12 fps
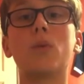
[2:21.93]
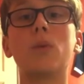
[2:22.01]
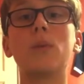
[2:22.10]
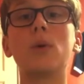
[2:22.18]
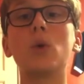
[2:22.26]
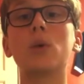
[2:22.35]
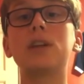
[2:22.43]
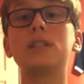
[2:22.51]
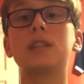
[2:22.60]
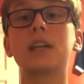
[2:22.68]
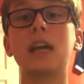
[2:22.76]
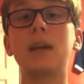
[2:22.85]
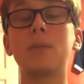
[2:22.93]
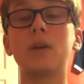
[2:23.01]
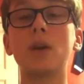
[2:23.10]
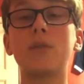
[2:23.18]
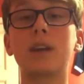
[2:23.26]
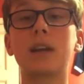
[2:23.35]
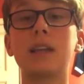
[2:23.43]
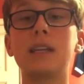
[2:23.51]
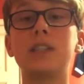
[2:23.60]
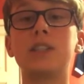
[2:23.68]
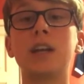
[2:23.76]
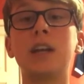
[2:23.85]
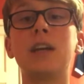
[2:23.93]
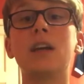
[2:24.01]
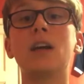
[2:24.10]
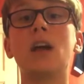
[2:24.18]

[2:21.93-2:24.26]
We were looking to keep another clean sheet